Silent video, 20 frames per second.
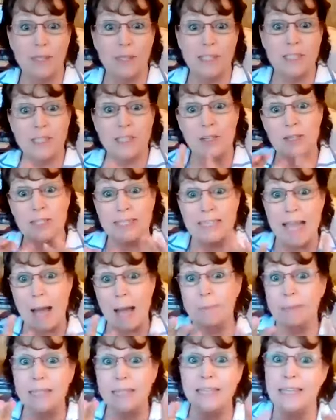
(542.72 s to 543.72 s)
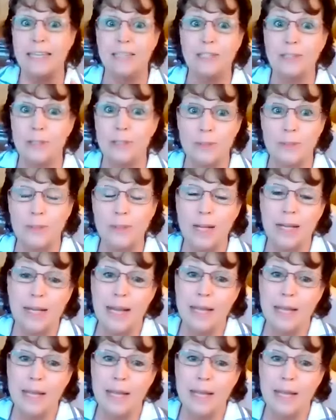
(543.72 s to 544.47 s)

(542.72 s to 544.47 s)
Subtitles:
we're going to start dabbling into